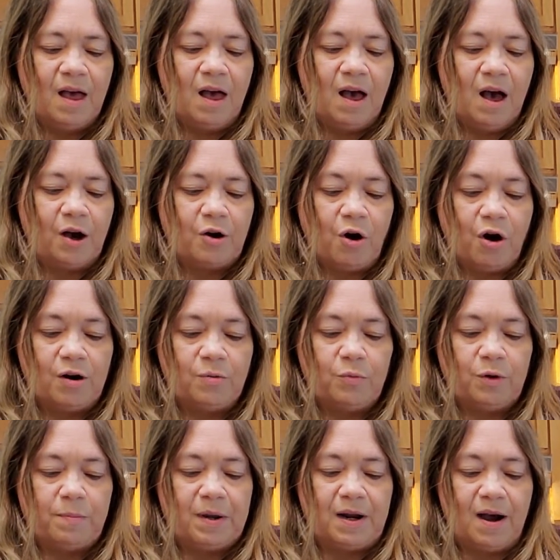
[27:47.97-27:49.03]
a garden
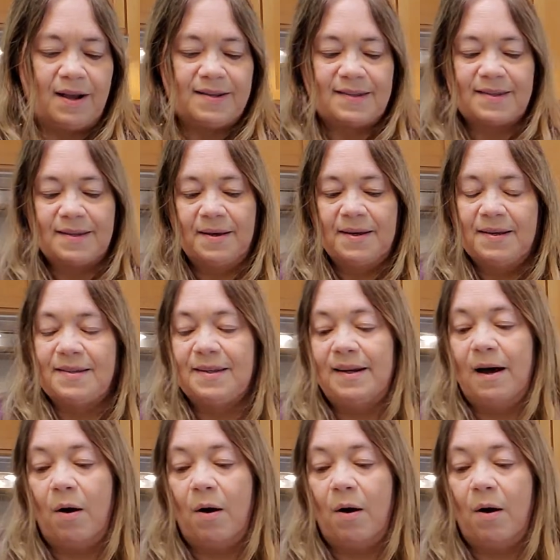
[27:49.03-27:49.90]
would be nice. So now,